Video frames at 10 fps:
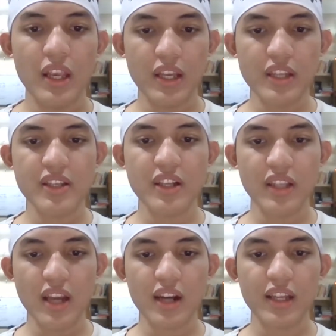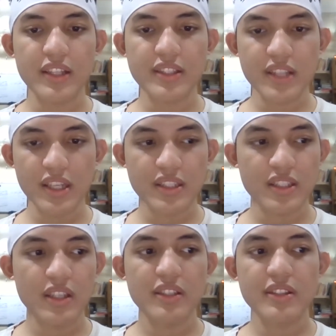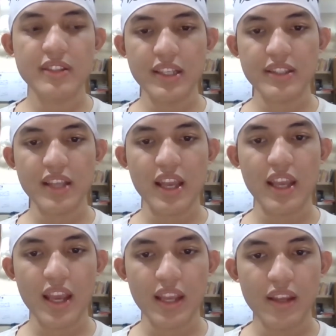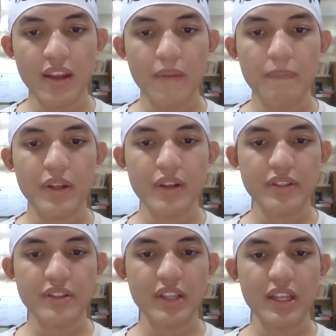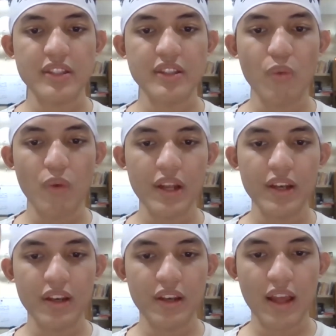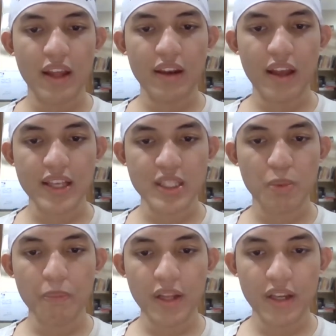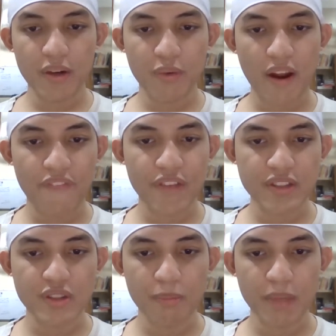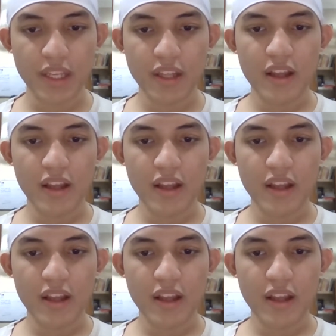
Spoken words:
Initial D Arcade Stage 6AA because it's the one that has familiar graphics to me.